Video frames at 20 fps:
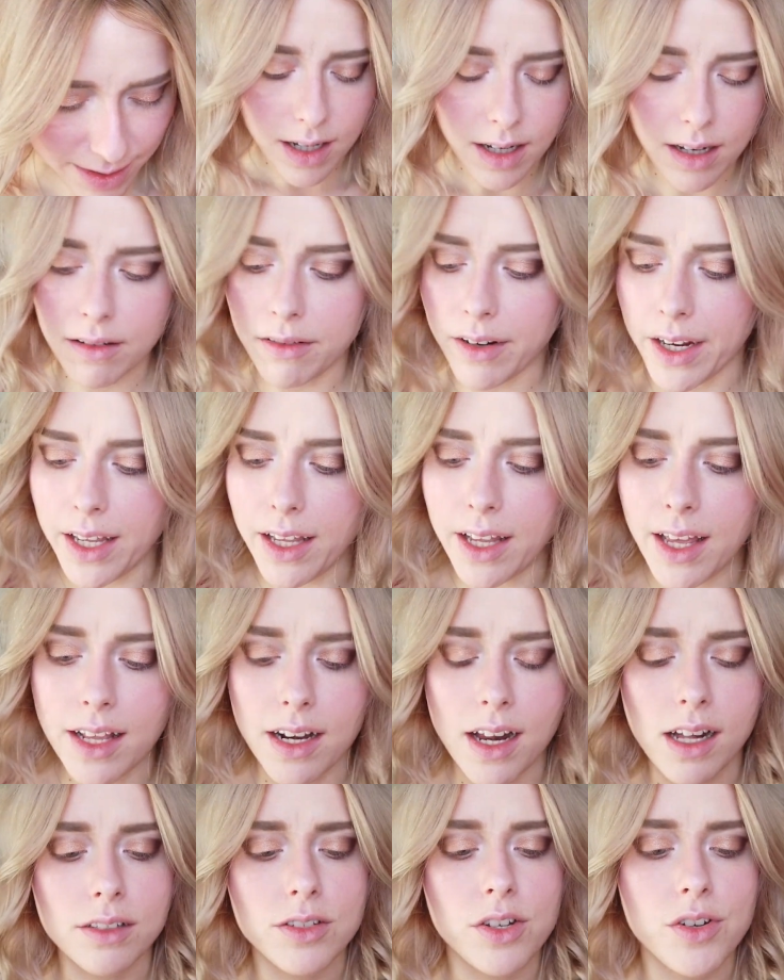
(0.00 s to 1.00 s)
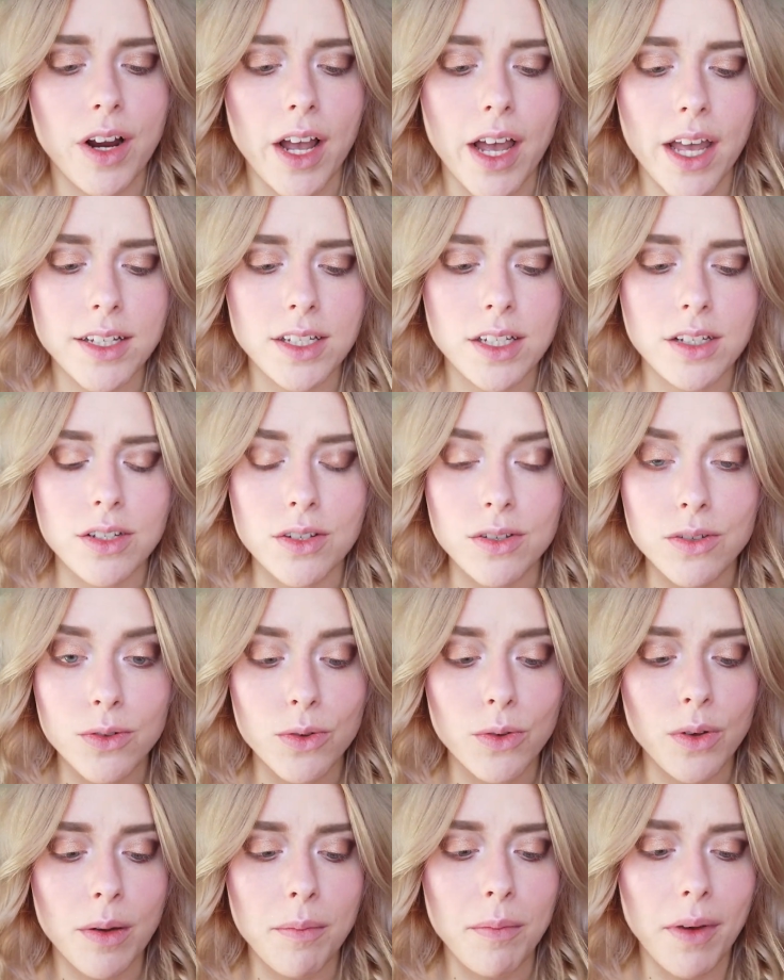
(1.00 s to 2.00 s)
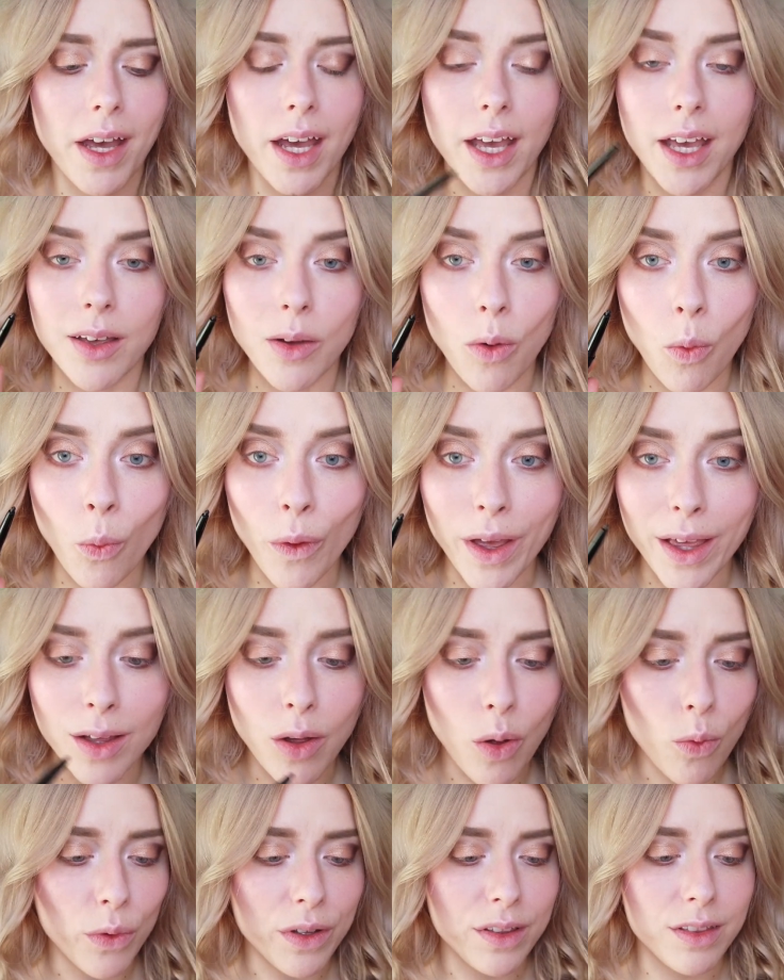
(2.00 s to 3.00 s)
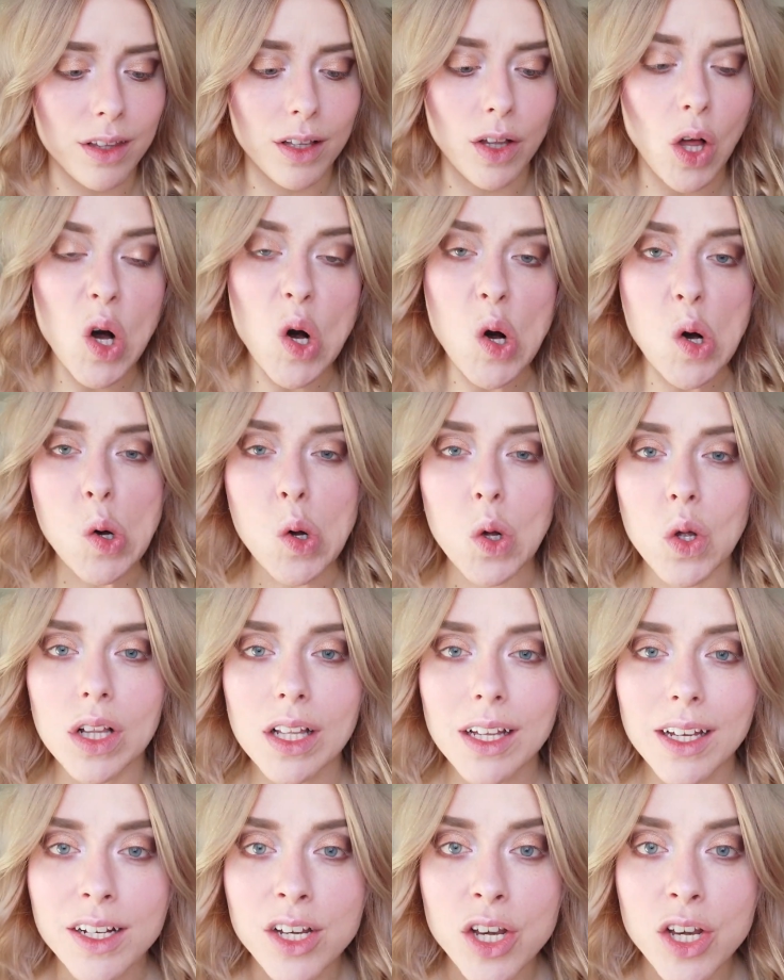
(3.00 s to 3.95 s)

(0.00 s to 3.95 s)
All right, and I'll try to do my wing with the kohl.